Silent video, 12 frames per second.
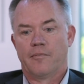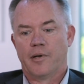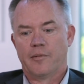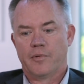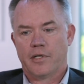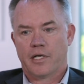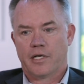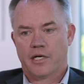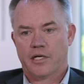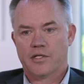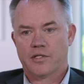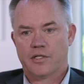But
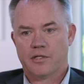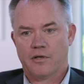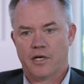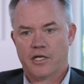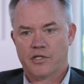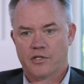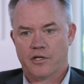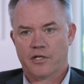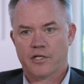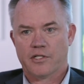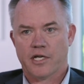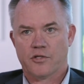because I saw
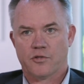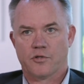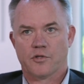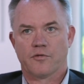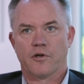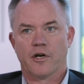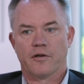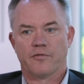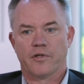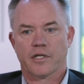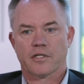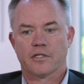it as that source of
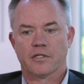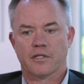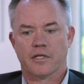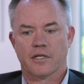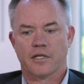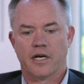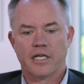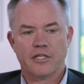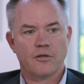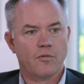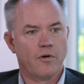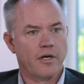conflict, I
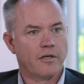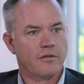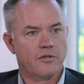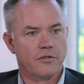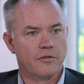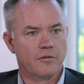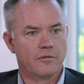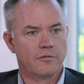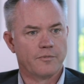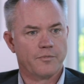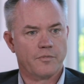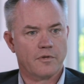didn't want
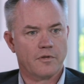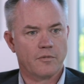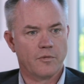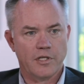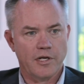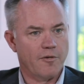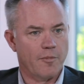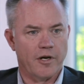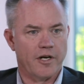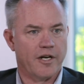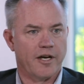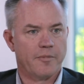to. We'd never
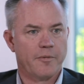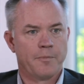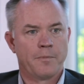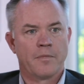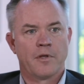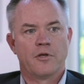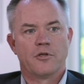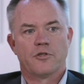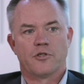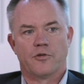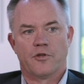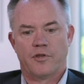brought it up.
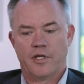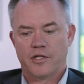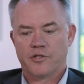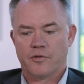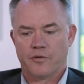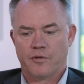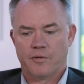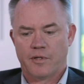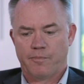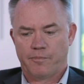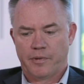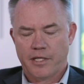So the things
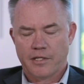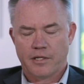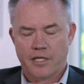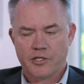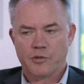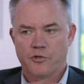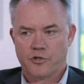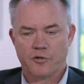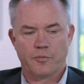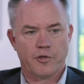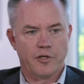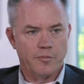that we should
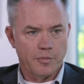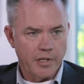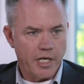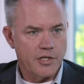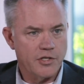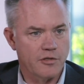have put in place